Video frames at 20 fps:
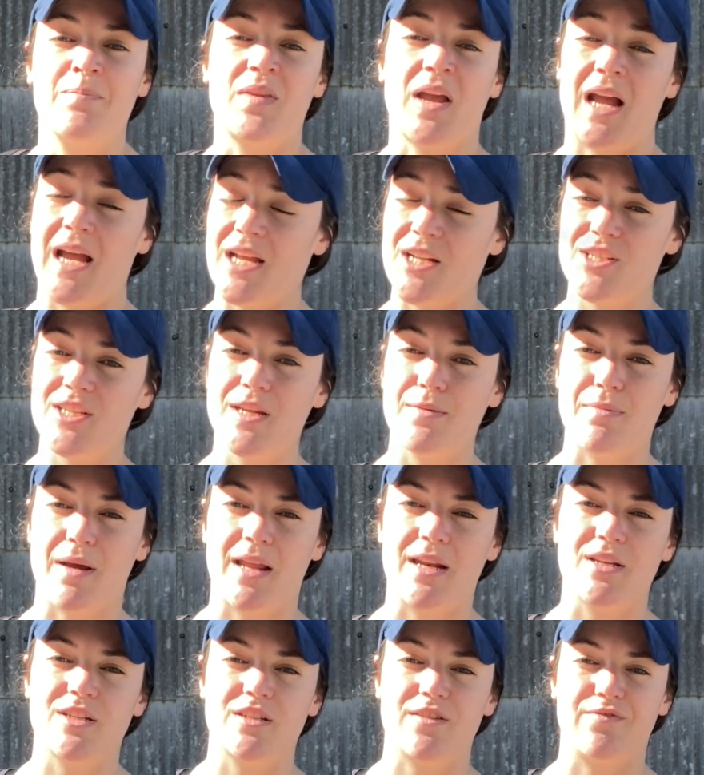I actually
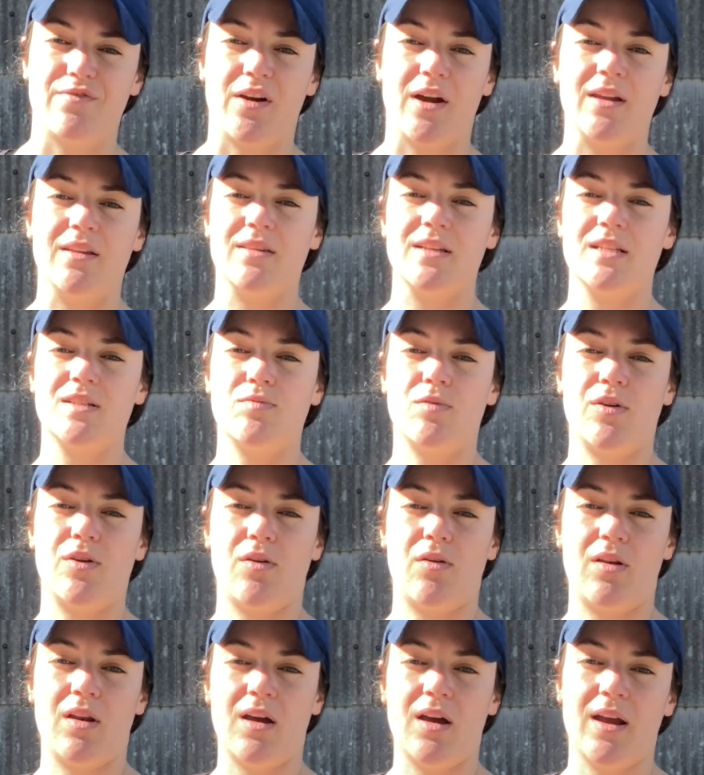managed to find this one
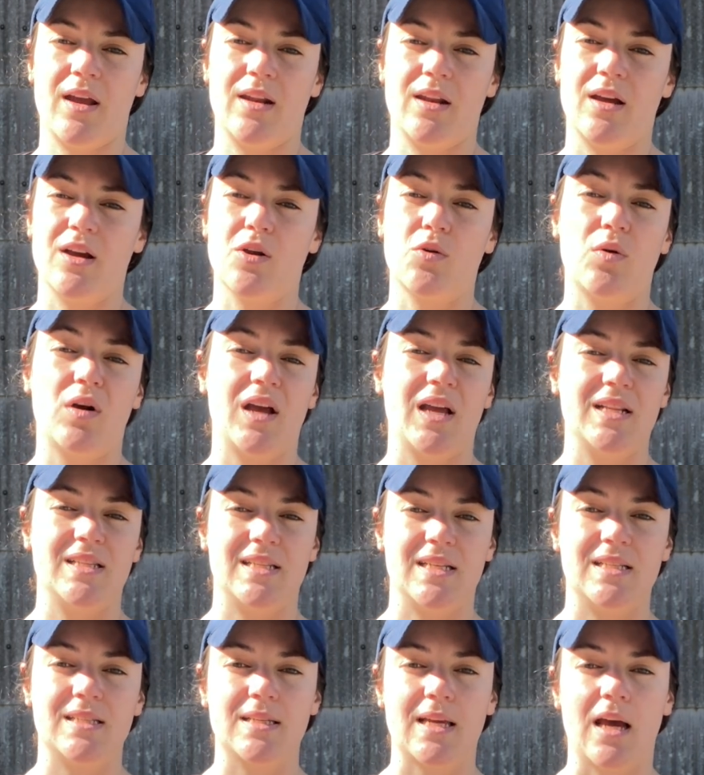online at quite a
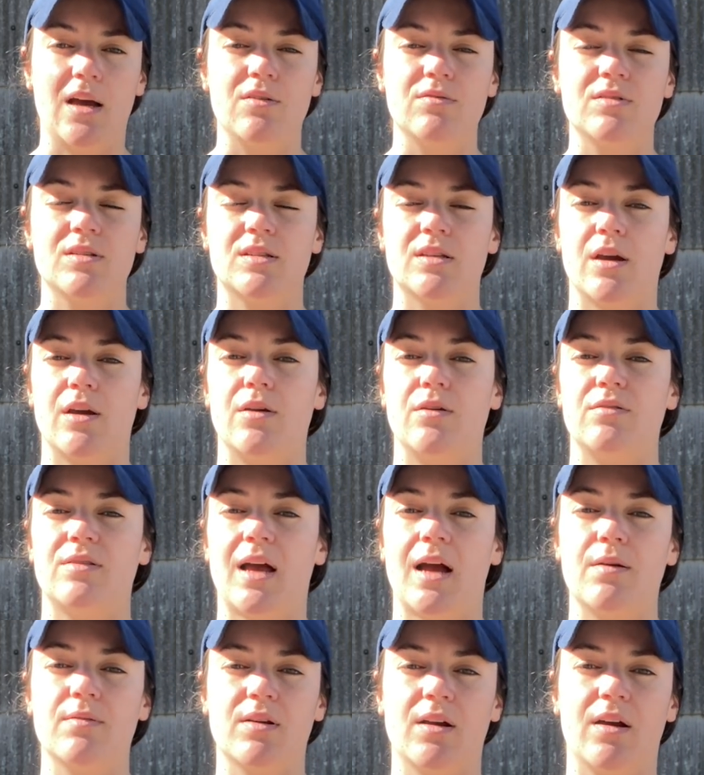discount, so
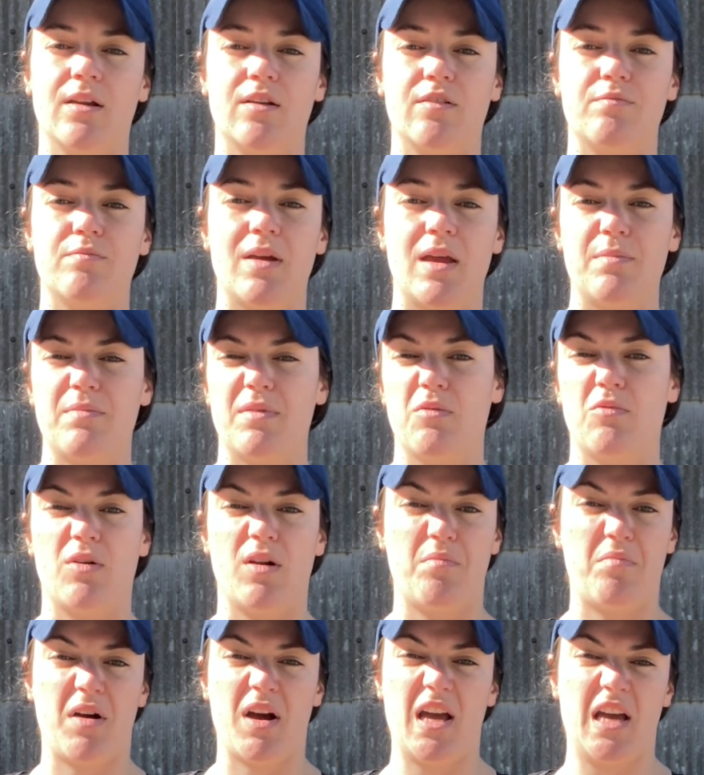that kind of made me want
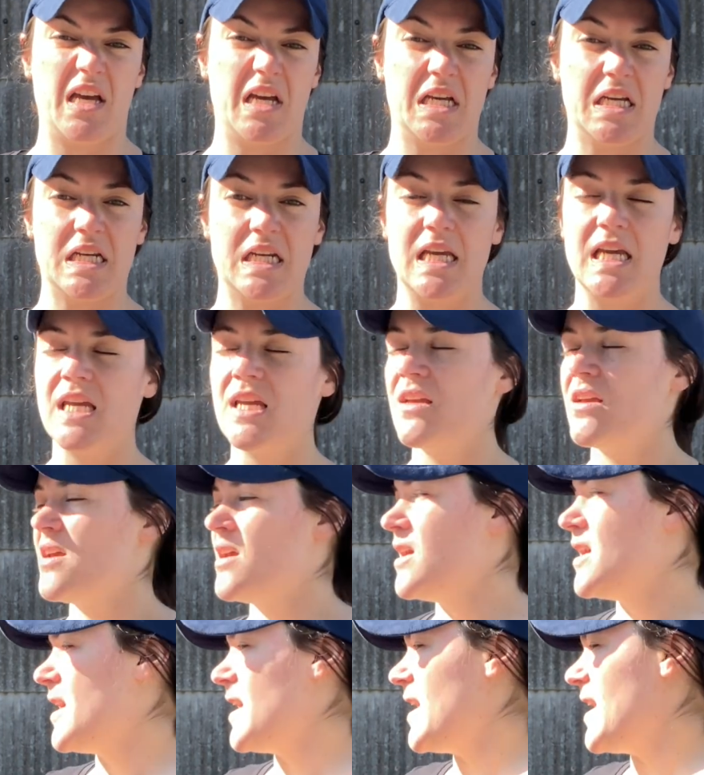to buy it early.
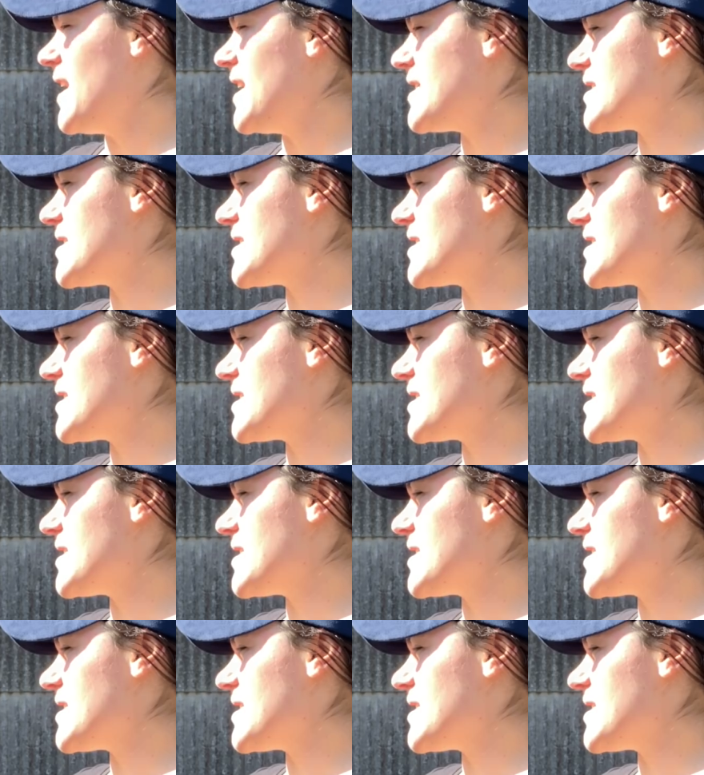It's